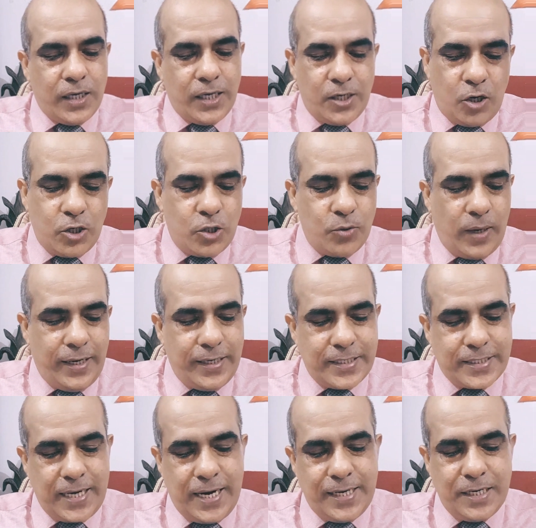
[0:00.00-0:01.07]
in order to
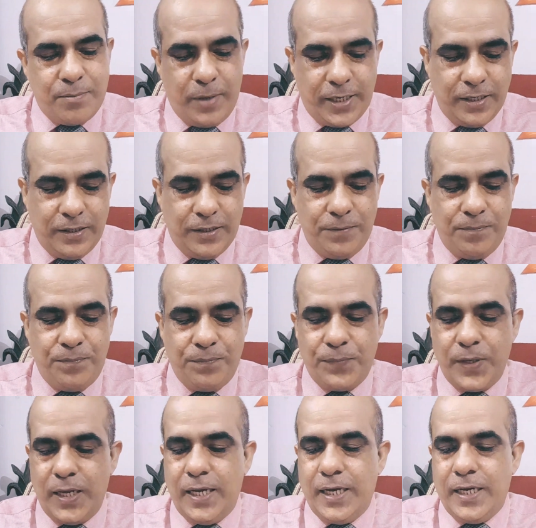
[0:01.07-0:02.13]
understand it better,
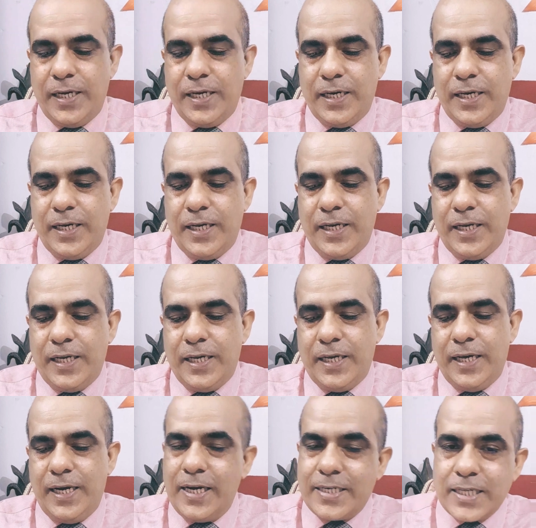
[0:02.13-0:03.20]

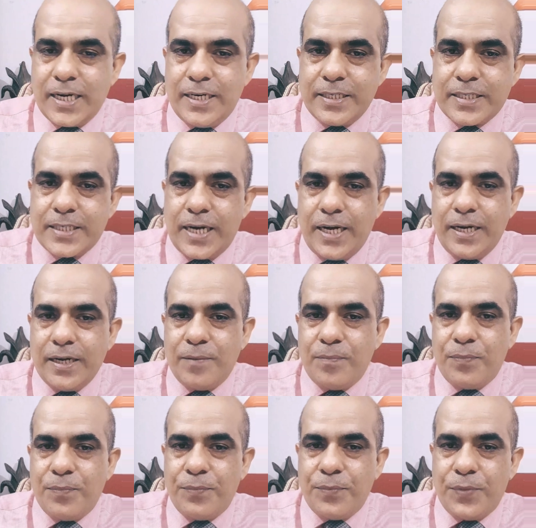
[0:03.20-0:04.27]
let's understand
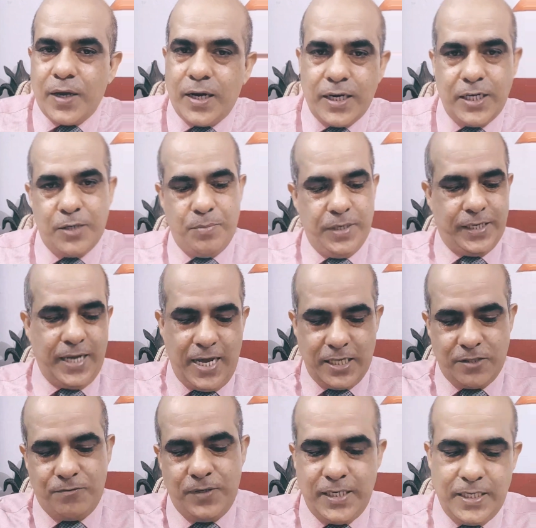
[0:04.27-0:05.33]
the heartbeat.
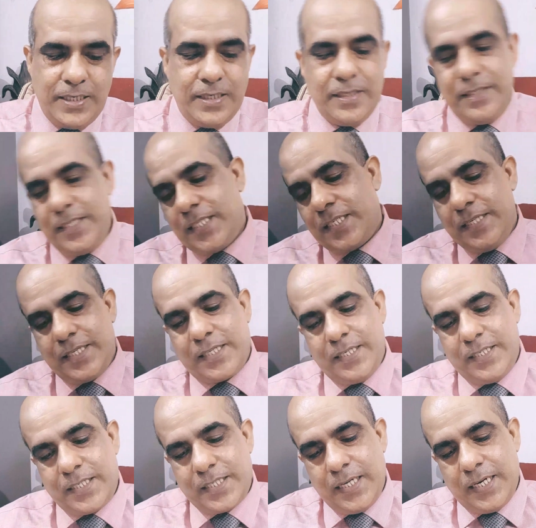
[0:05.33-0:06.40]
As we just
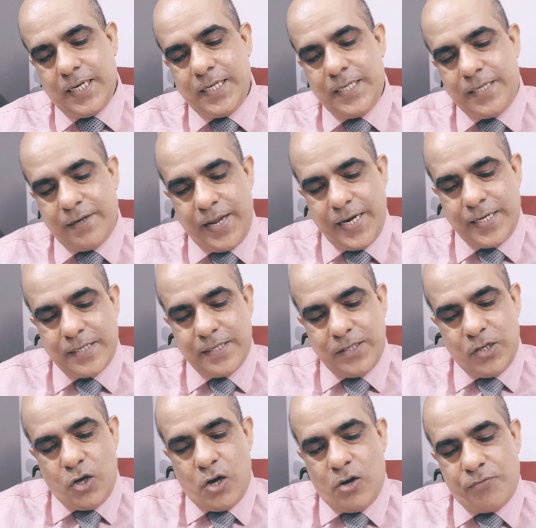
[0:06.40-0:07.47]
discussed, the heartbeat
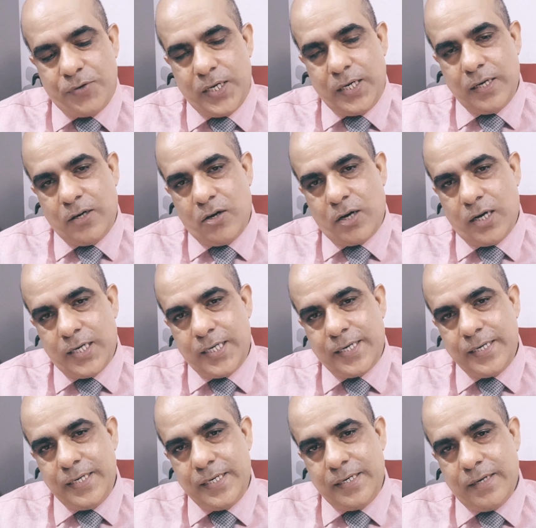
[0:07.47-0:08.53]
of a
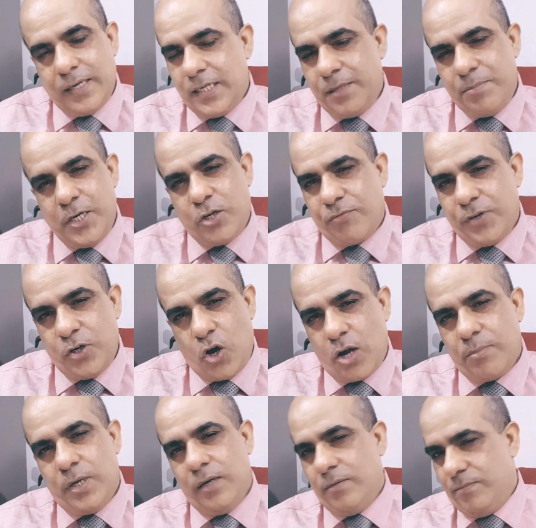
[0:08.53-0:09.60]

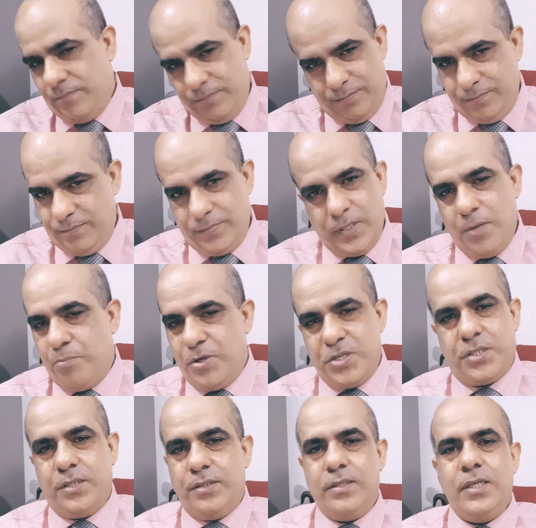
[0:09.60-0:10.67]
normal
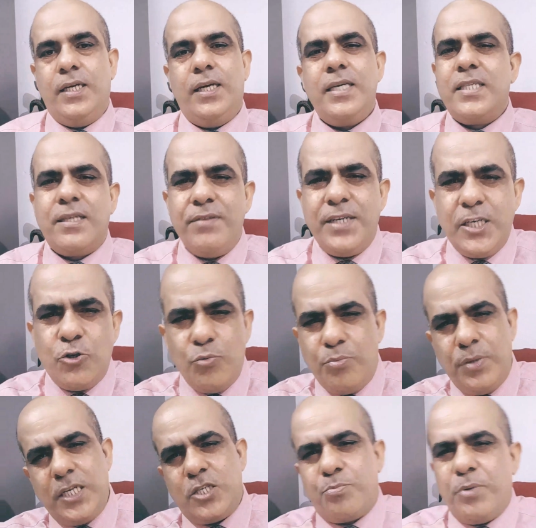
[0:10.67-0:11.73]
person is 72
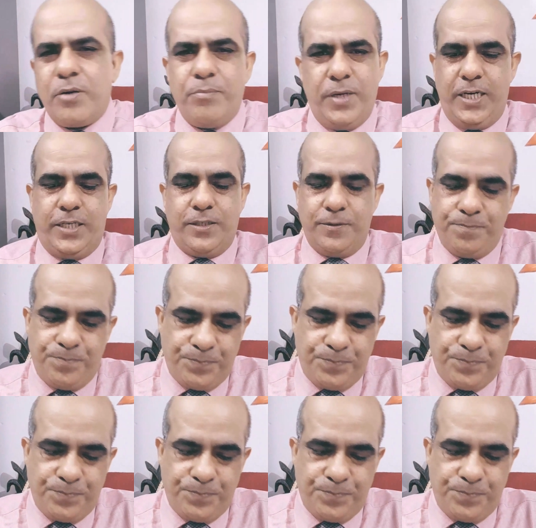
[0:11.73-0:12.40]
beats per minute.